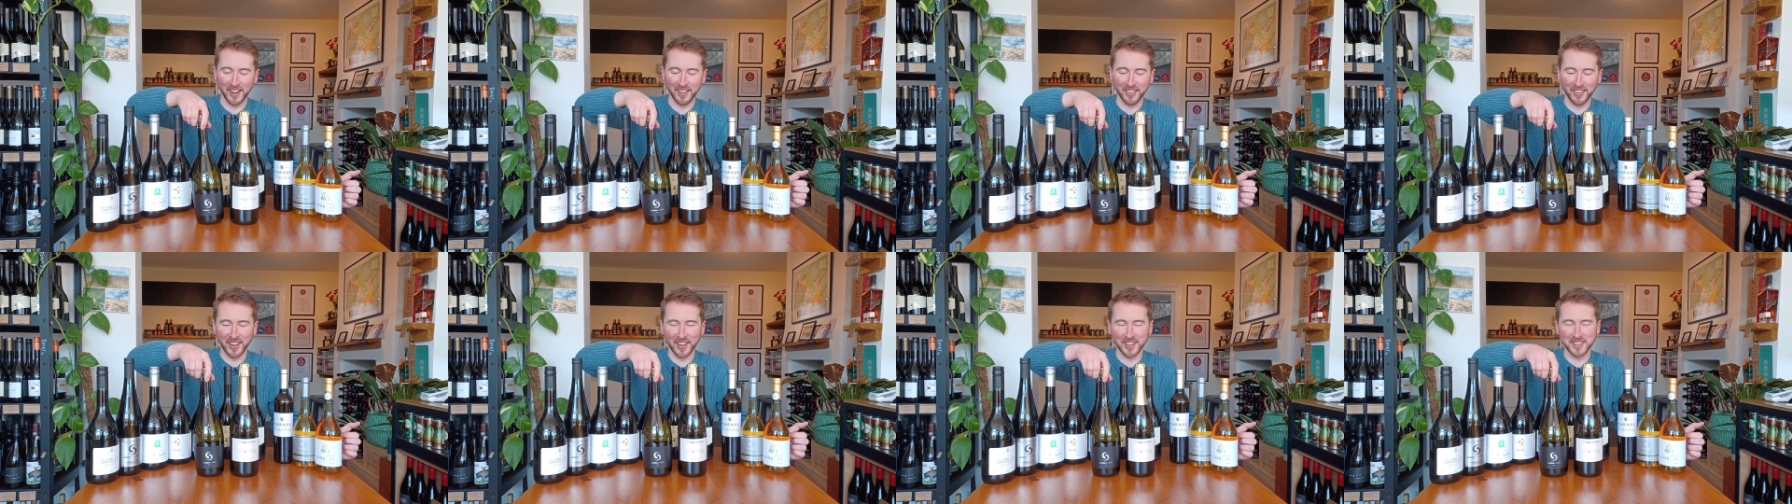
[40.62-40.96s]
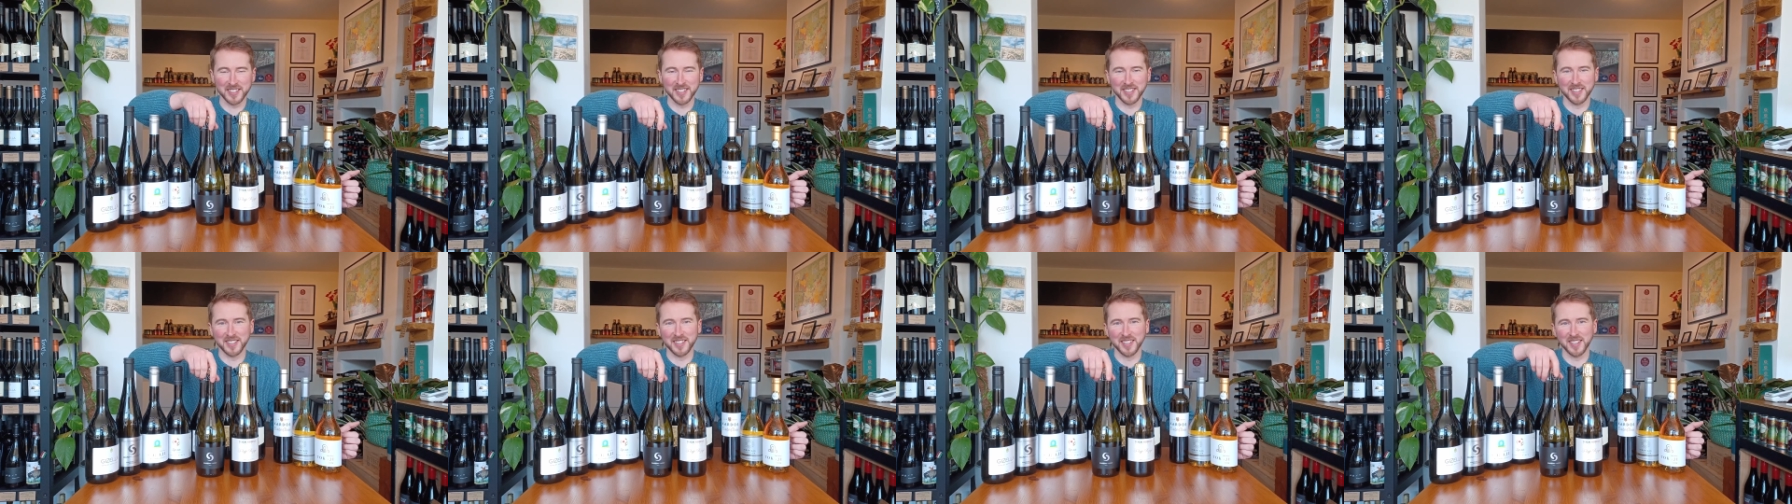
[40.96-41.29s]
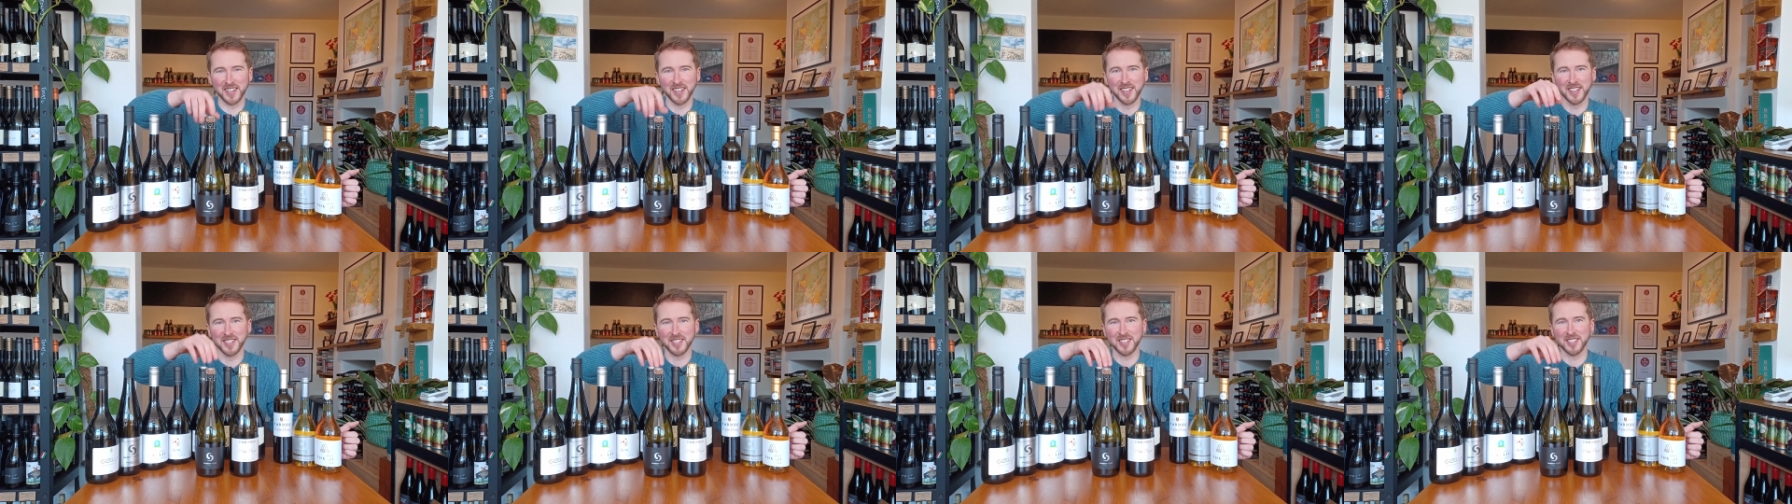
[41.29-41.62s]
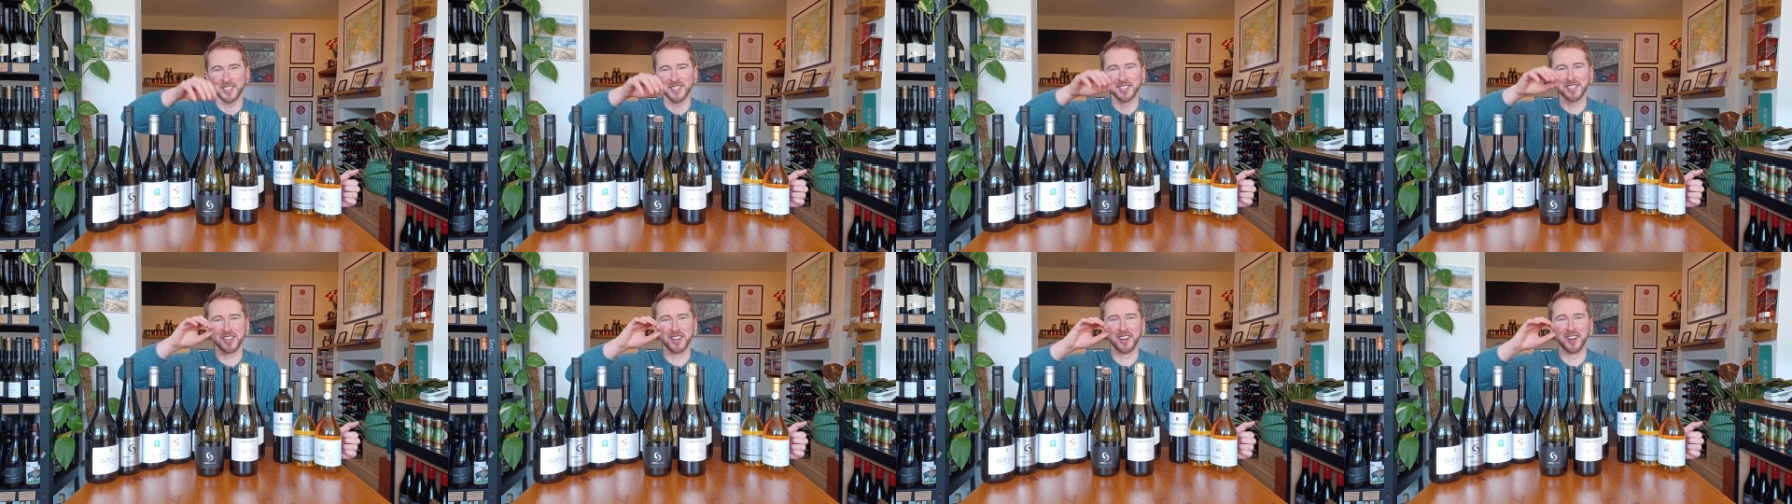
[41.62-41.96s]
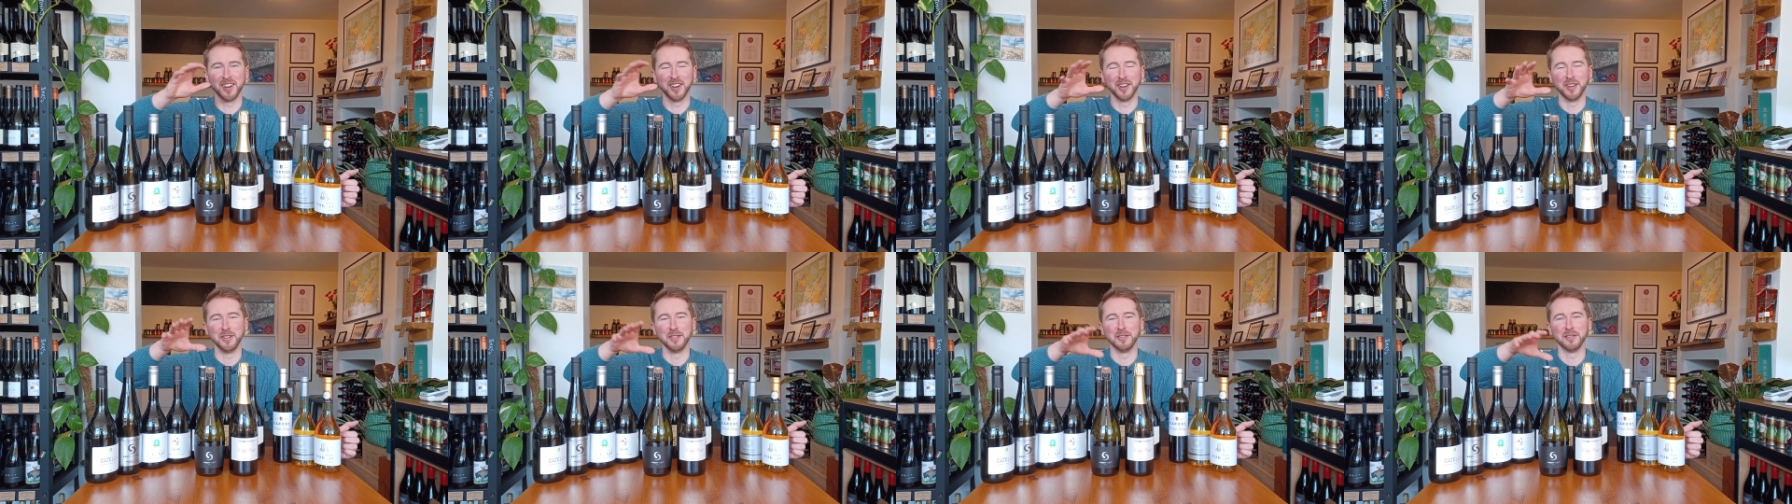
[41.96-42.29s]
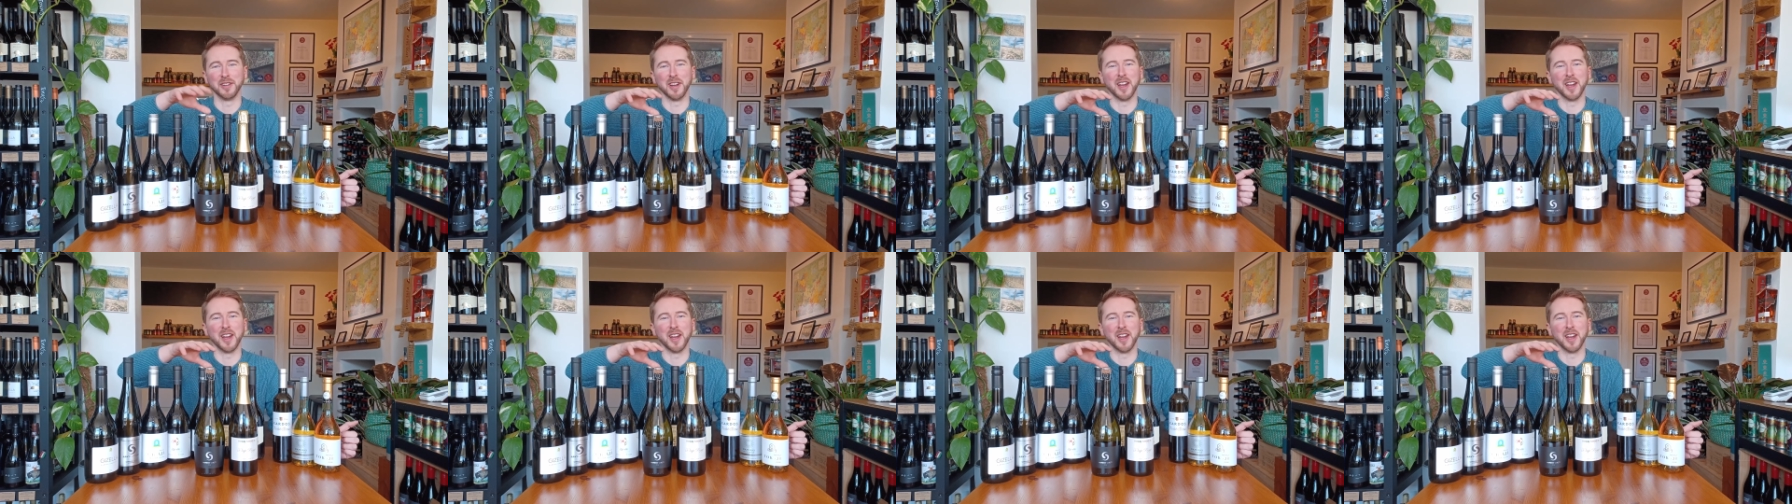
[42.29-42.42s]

that's a delicious kind of